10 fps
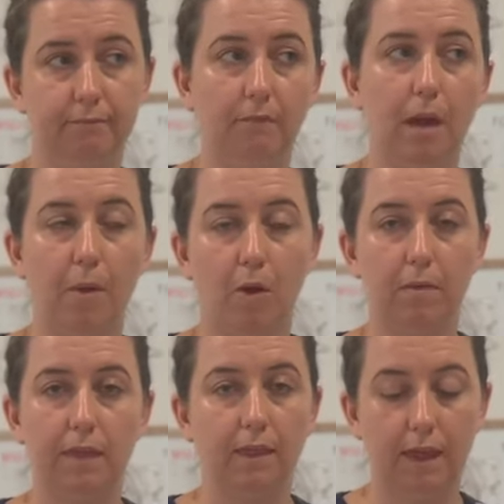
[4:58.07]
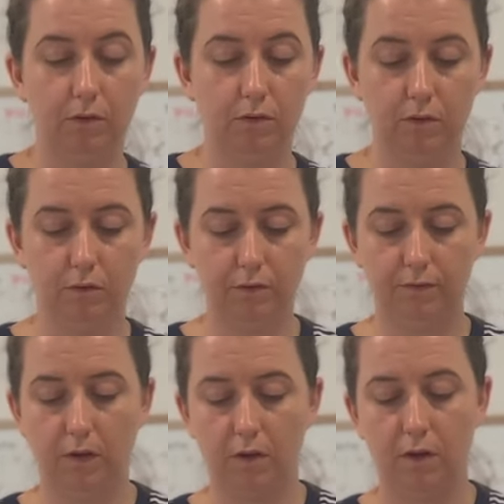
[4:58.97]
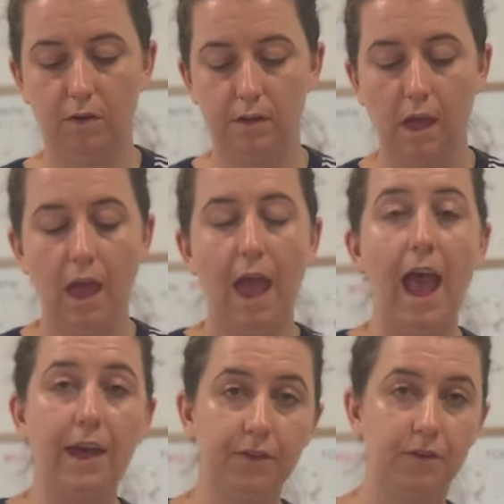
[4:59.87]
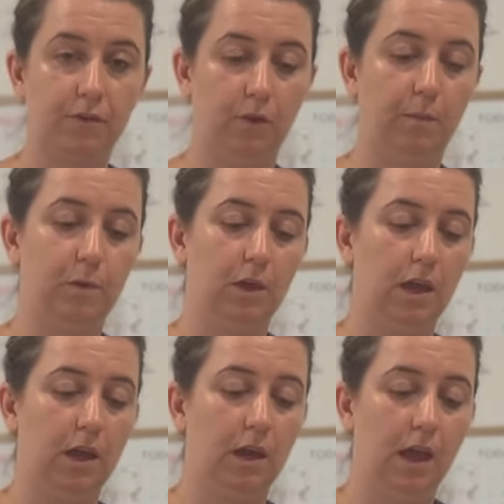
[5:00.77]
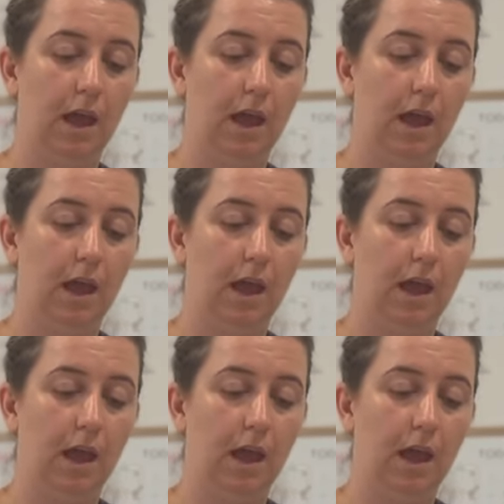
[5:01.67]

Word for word: I'm hoping that they looked at all the photos and the description